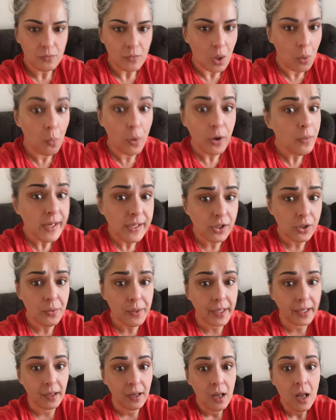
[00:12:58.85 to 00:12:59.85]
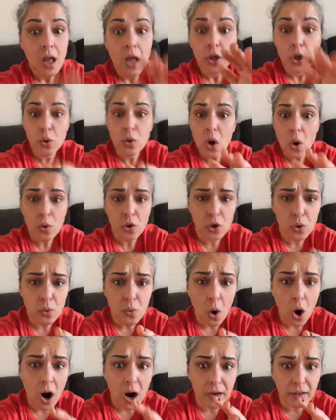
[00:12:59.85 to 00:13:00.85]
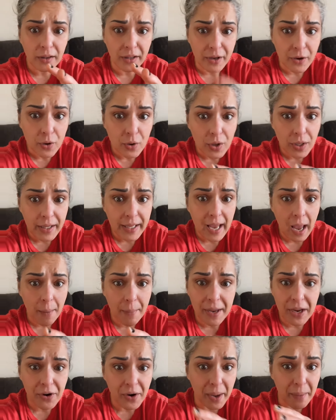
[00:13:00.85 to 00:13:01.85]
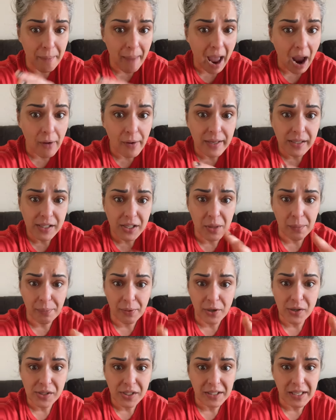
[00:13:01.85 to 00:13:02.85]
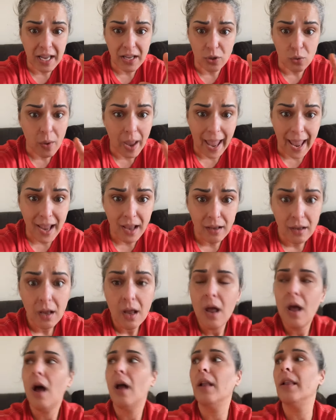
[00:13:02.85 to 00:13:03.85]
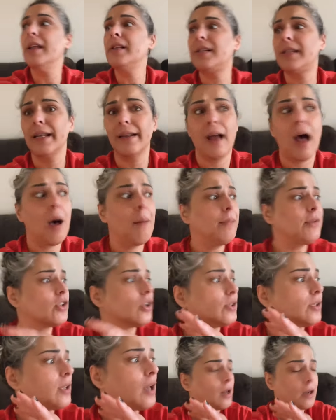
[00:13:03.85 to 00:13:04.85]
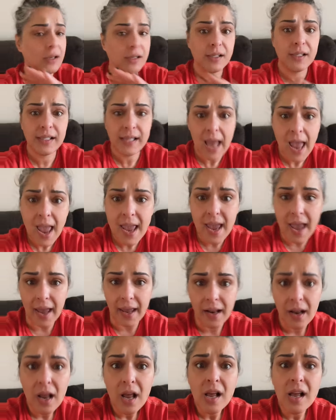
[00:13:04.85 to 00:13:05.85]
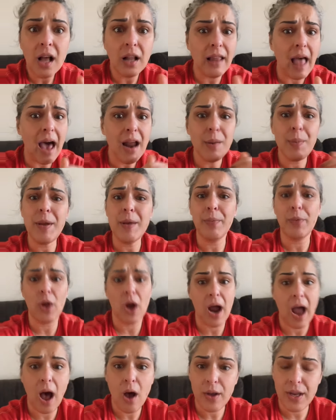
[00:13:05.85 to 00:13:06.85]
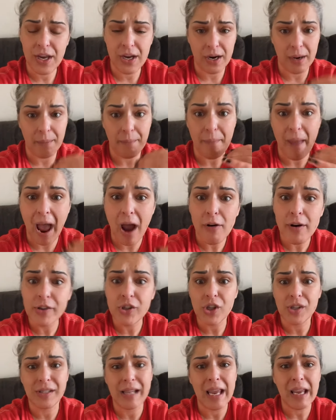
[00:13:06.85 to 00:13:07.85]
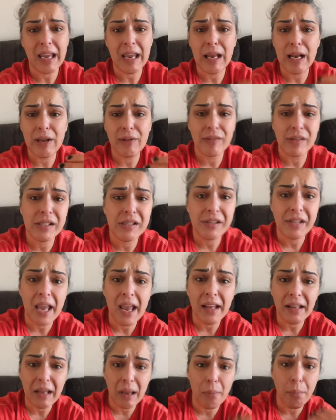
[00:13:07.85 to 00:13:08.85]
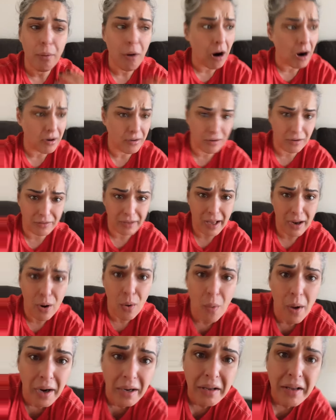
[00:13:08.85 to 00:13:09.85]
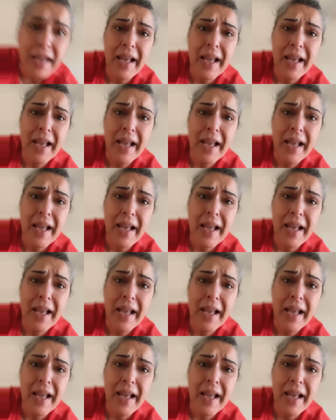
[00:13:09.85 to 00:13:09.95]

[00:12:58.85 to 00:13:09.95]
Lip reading: What are we doing? You know, you are literally, I'm hearing, married to the person that you hate. Listen, I'm just to say it. A lot of people are out here in marriages. They can't even stand their partner. They don't want to